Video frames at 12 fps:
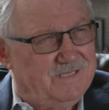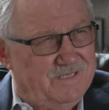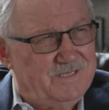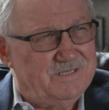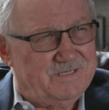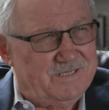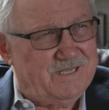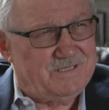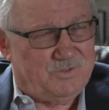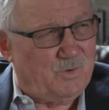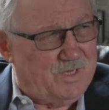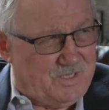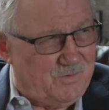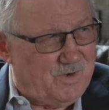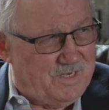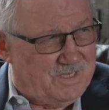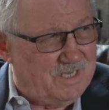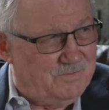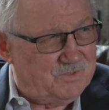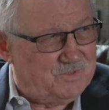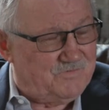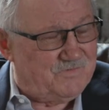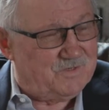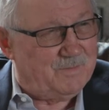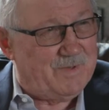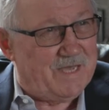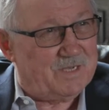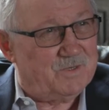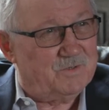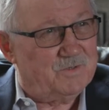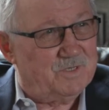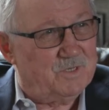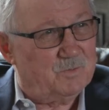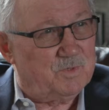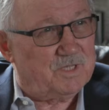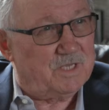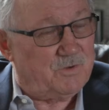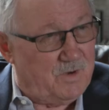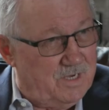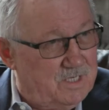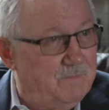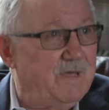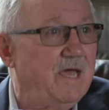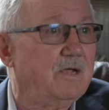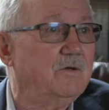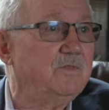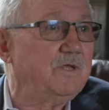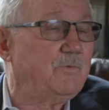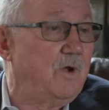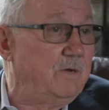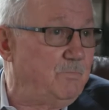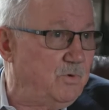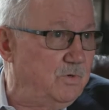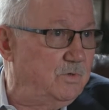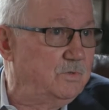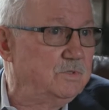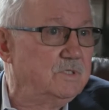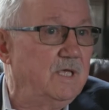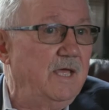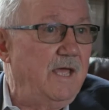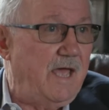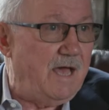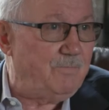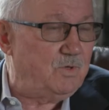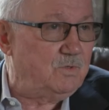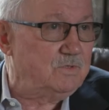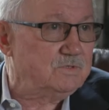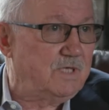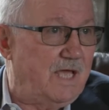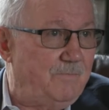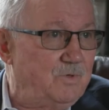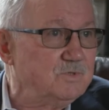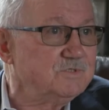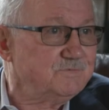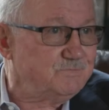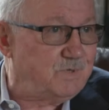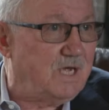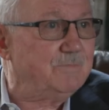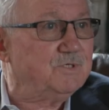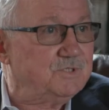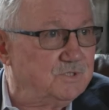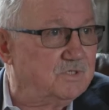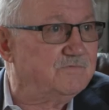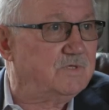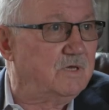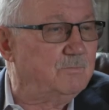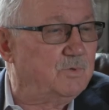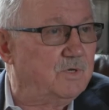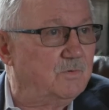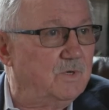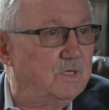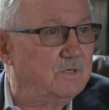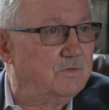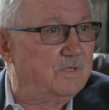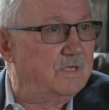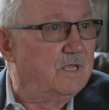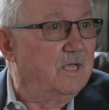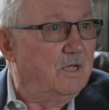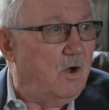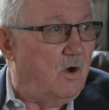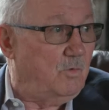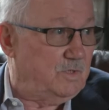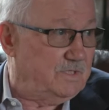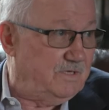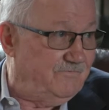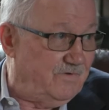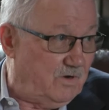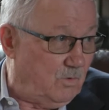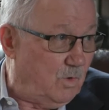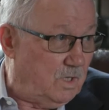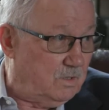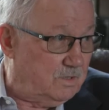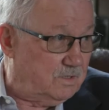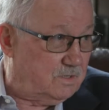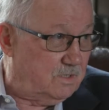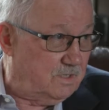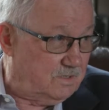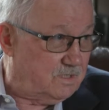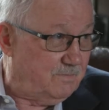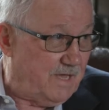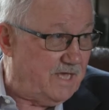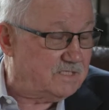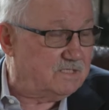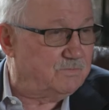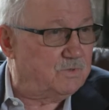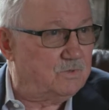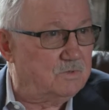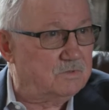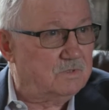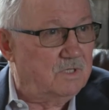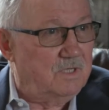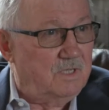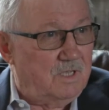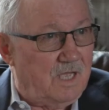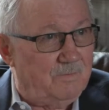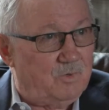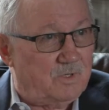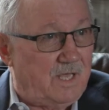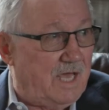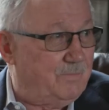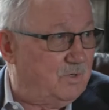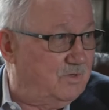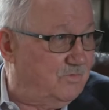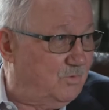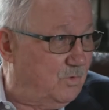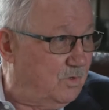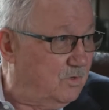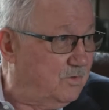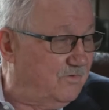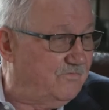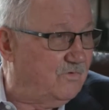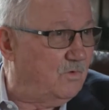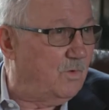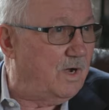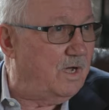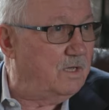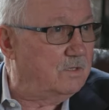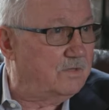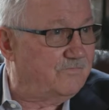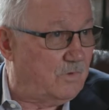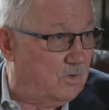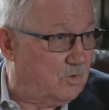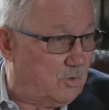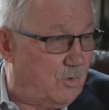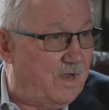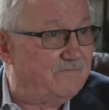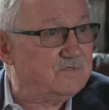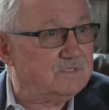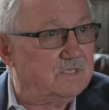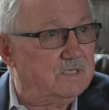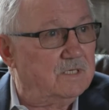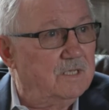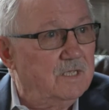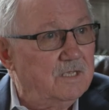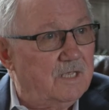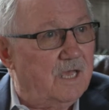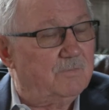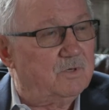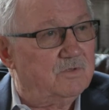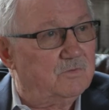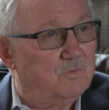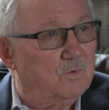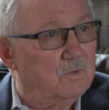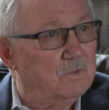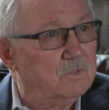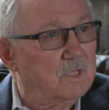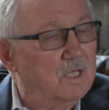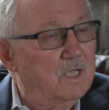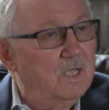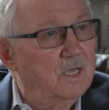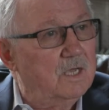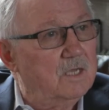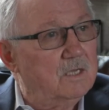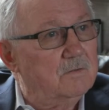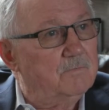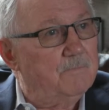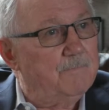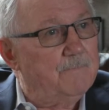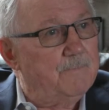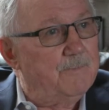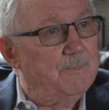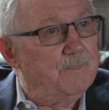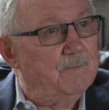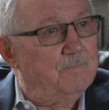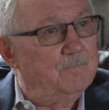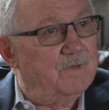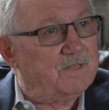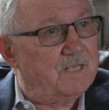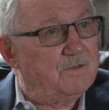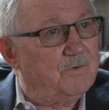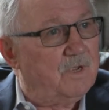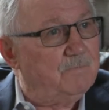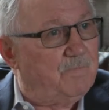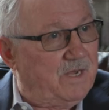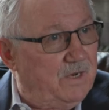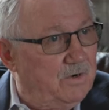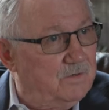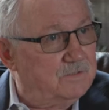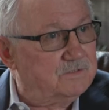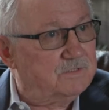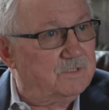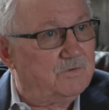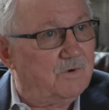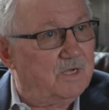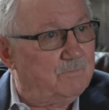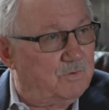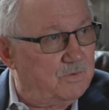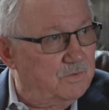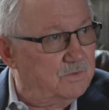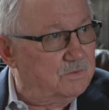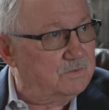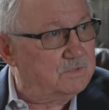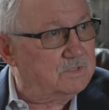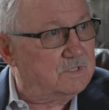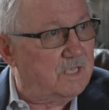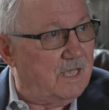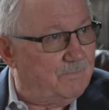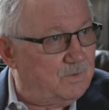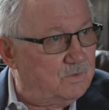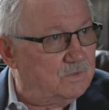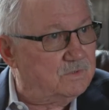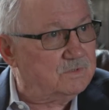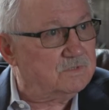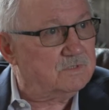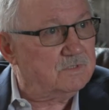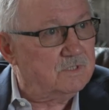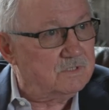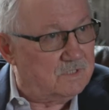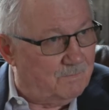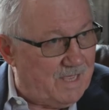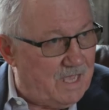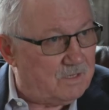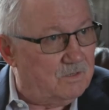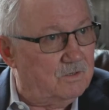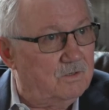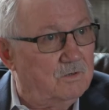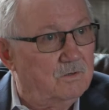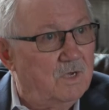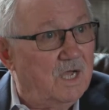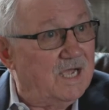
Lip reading: It's not quite the right temperature for tobacco here, but they tried tobacco, they tried prunes, apples. Apples probably should have done pretty well here. They always did very well in Sebastopol, apple capital of the world, or for a while, or Gravestein, capital of the world. But they tried pears, they tried prunes, apples, tobacco.